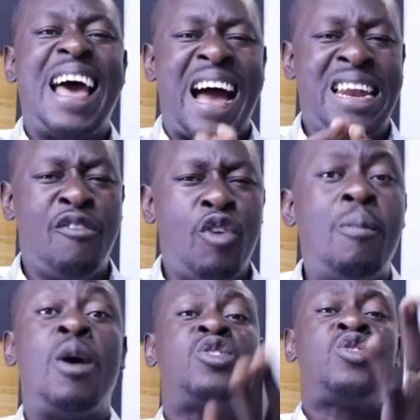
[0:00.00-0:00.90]
And if you
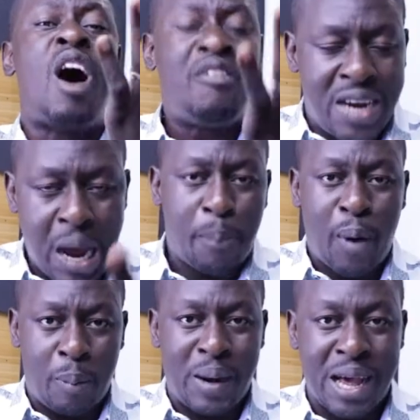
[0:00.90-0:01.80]
must solve their
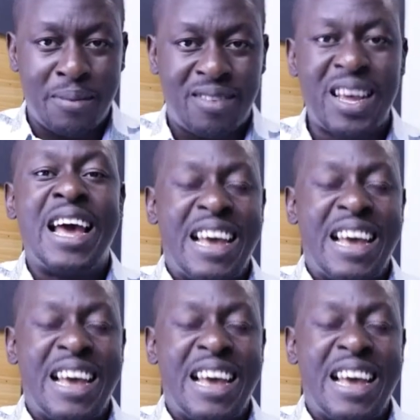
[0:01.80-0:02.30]
problems,